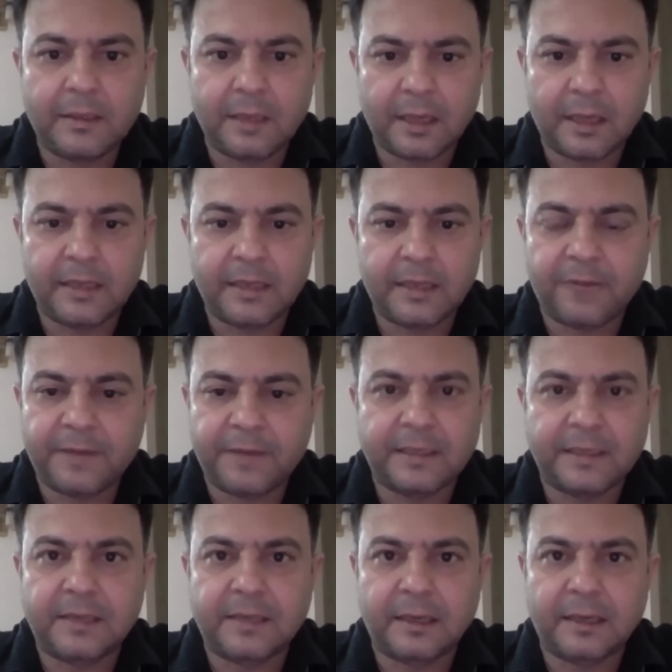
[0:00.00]
they are
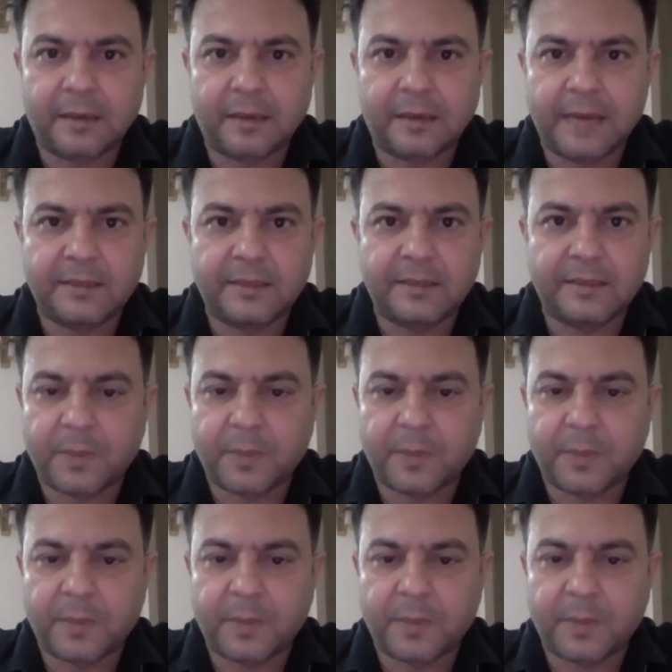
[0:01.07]
facing certain crisis or